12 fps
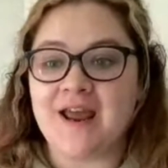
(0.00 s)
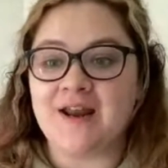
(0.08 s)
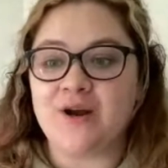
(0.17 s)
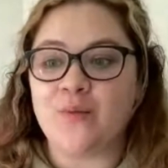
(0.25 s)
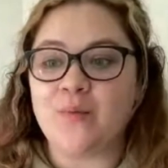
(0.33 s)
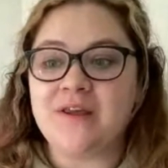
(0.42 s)

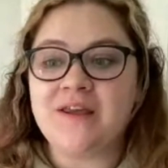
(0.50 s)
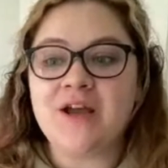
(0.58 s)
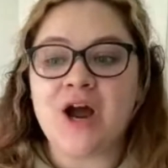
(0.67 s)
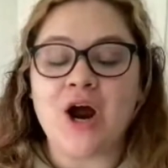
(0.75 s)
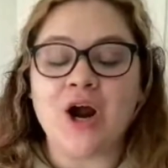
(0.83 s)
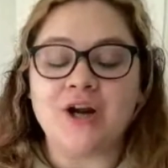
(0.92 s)
and
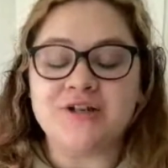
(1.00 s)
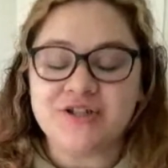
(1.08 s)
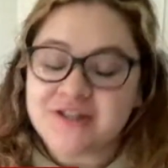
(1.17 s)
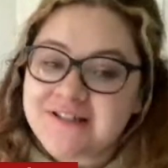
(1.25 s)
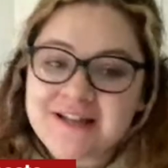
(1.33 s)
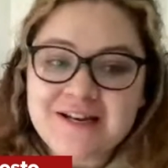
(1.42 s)
we are
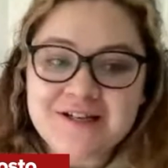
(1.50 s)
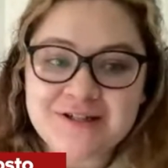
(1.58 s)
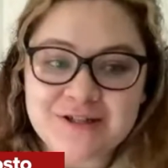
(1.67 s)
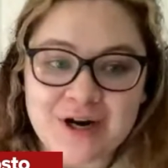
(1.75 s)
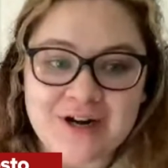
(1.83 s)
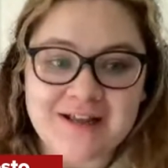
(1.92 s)
just getting
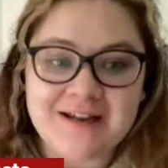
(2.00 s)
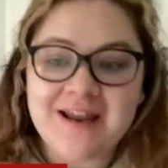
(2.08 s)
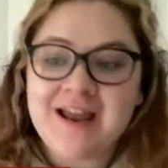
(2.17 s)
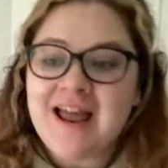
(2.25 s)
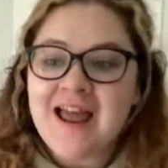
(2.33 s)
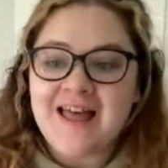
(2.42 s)
started.